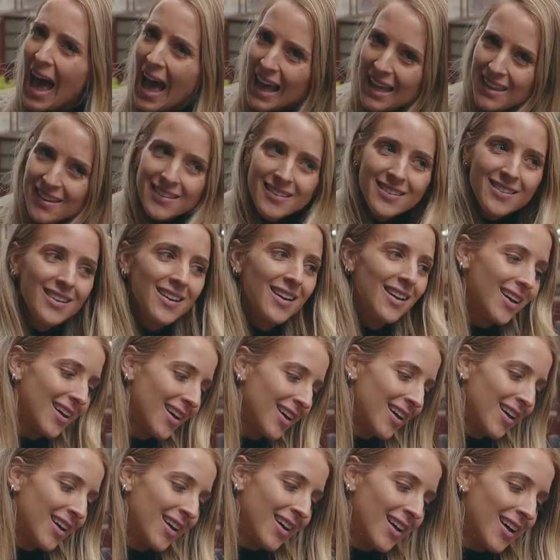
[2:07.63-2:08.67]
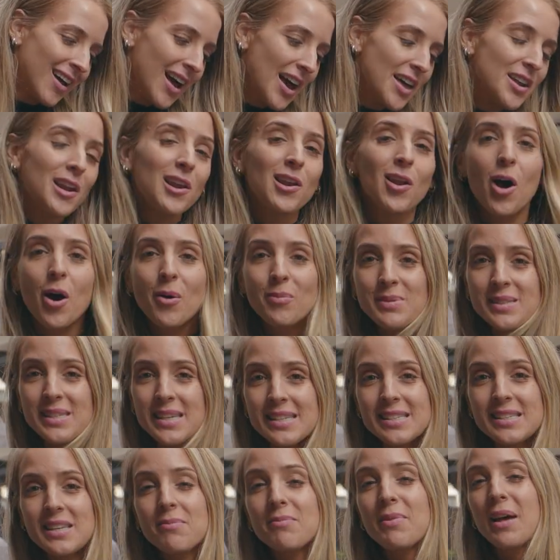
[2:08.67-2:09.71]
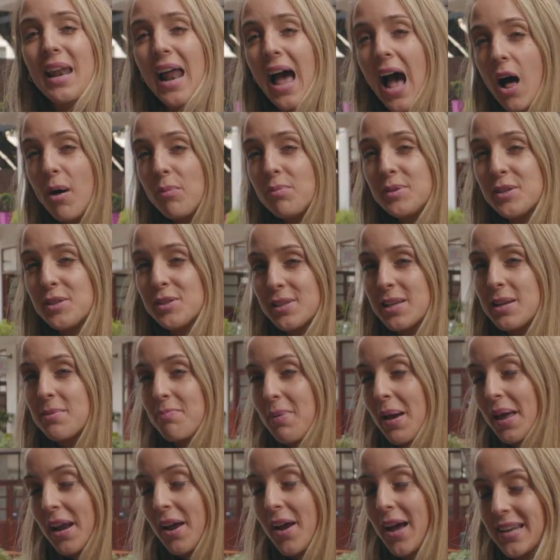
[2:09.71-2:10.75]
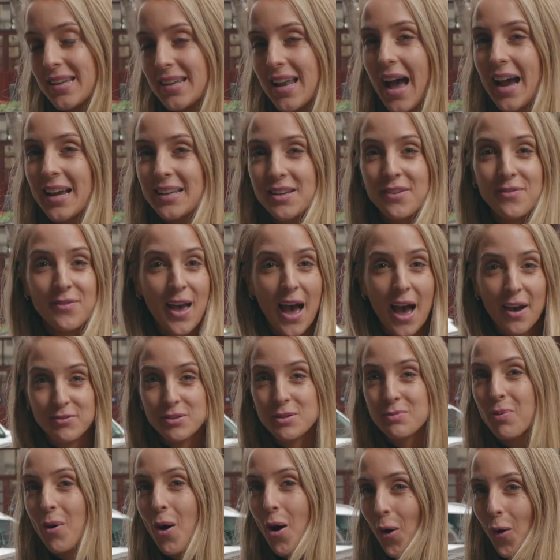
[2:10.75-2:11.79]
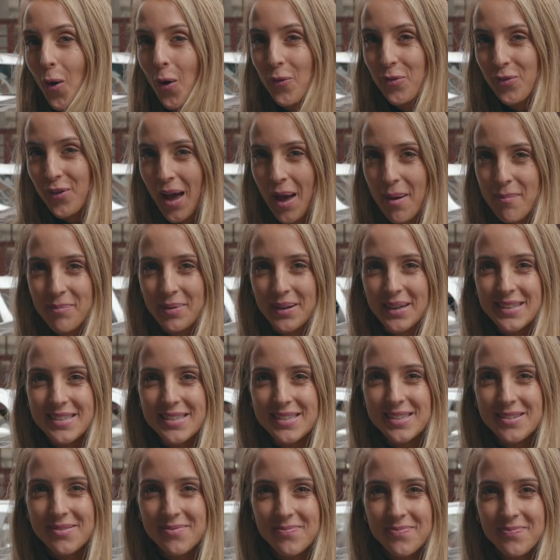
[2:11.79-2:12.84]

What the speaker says: and an alarm system that helps you sleep better at night if you have to park off campus.